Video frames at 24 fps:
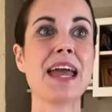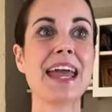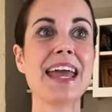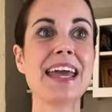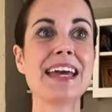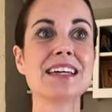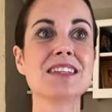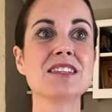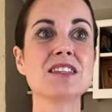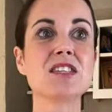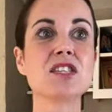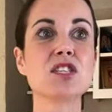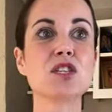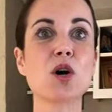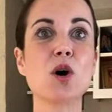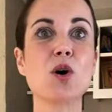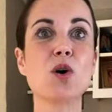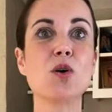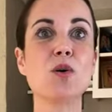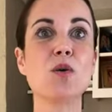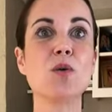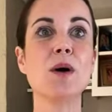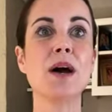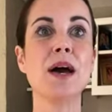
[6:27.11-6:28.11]
and
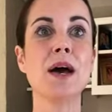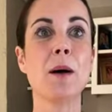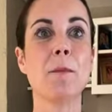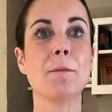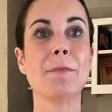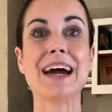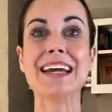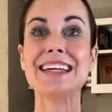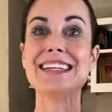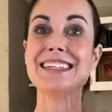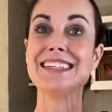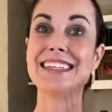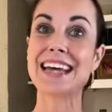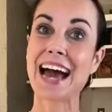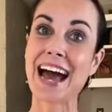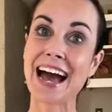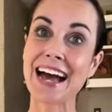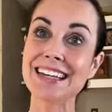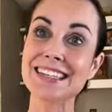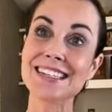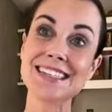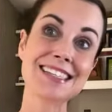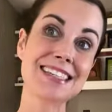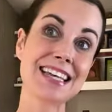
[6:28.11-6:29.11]
so my
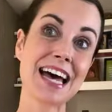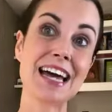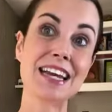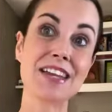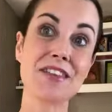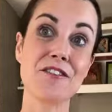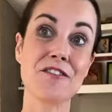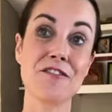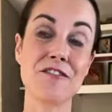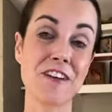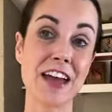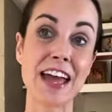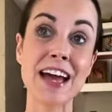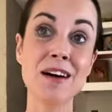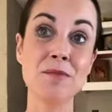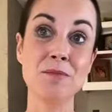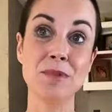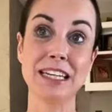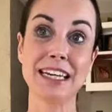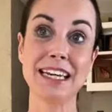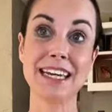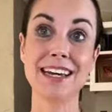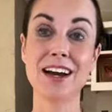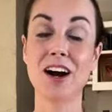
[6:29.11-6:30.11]
dad's side of the
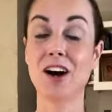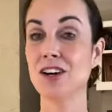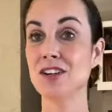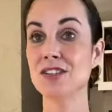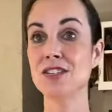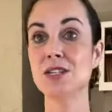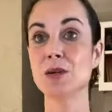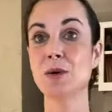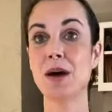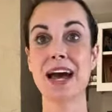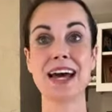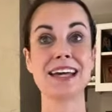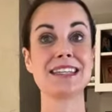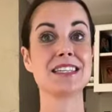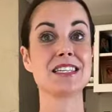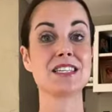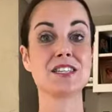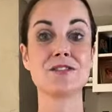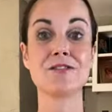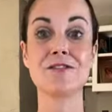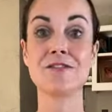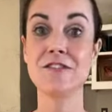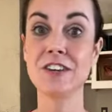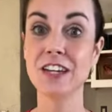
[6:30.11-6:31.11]
family also had
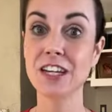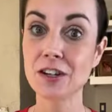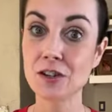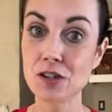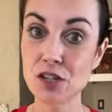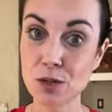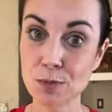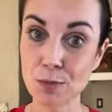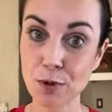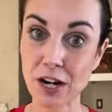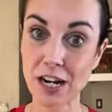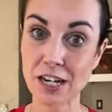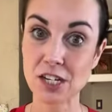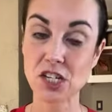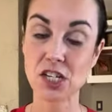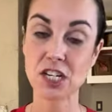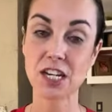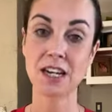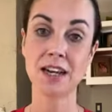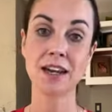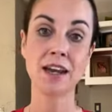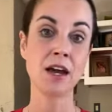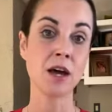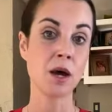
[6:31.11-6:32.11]
severe
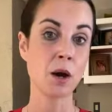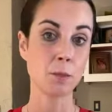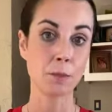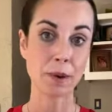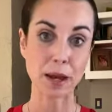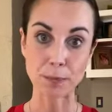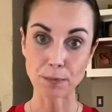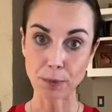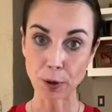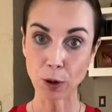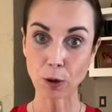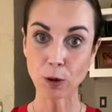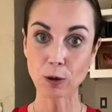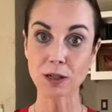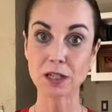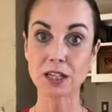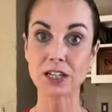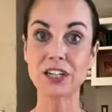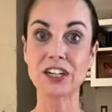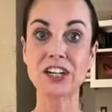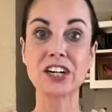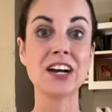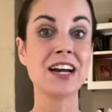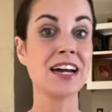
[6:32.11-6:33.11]
depression
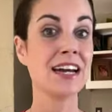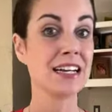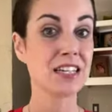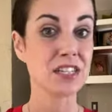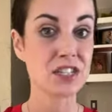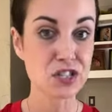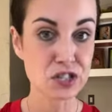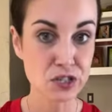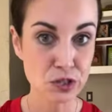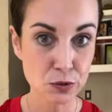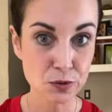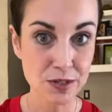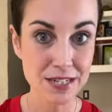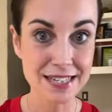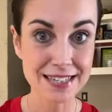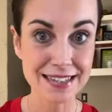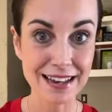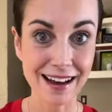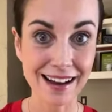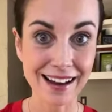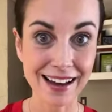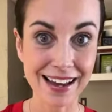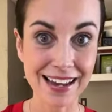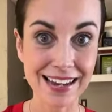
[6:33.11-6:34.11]
bipolar
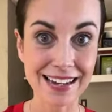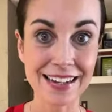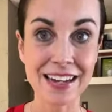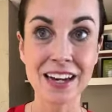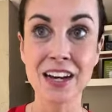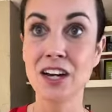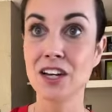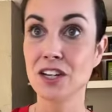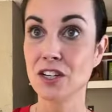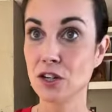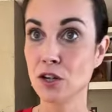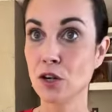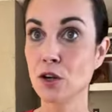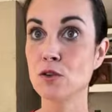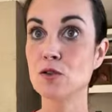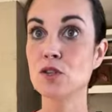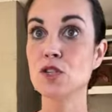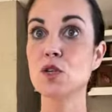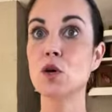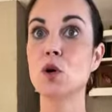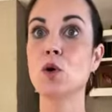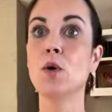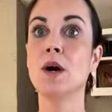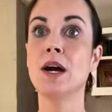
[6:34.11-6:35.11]
suicide you know
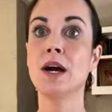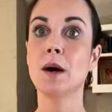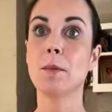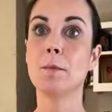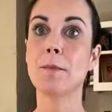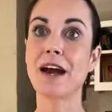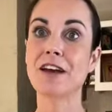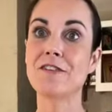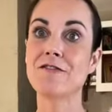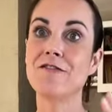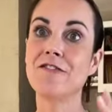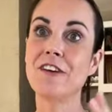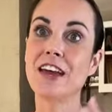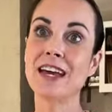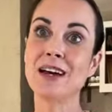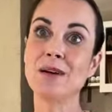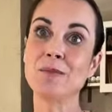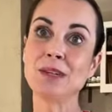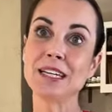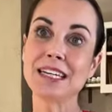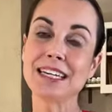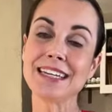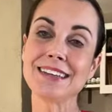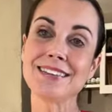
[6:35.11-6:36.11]
so my
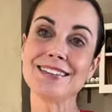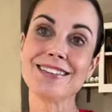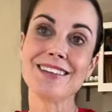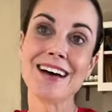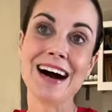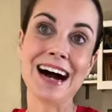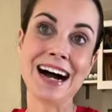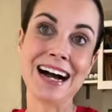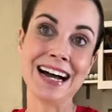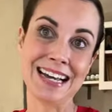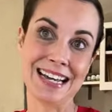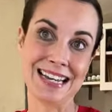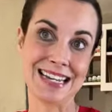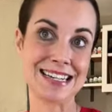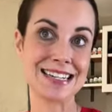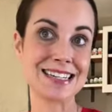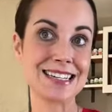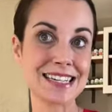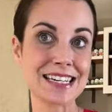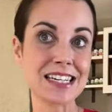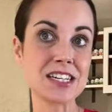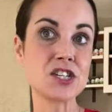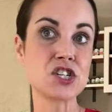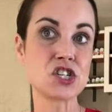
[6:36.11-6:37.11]
family line line
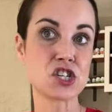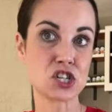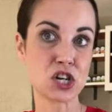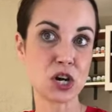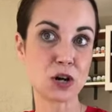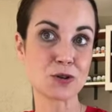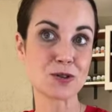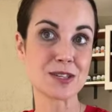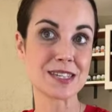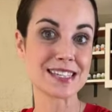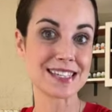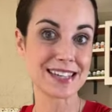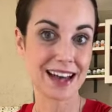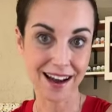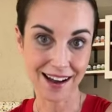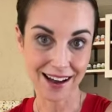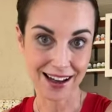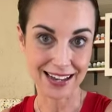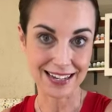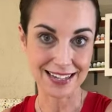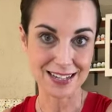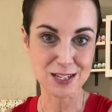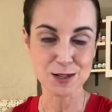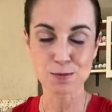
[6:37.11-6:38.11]
did show
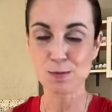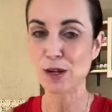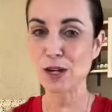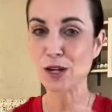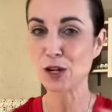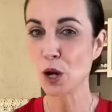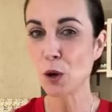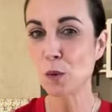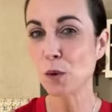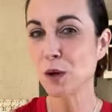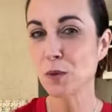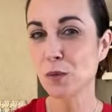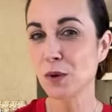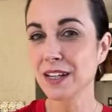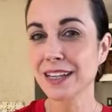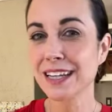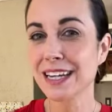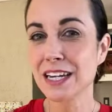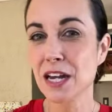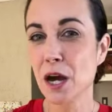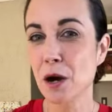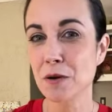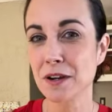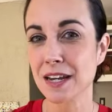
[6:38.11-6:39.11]
signs, but no one really
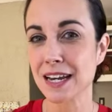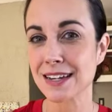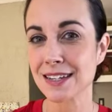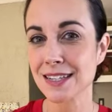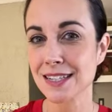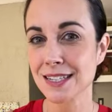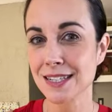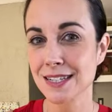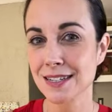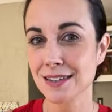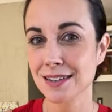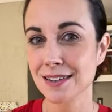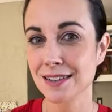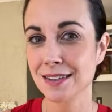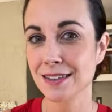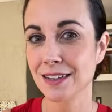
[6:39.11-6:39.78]
noticed.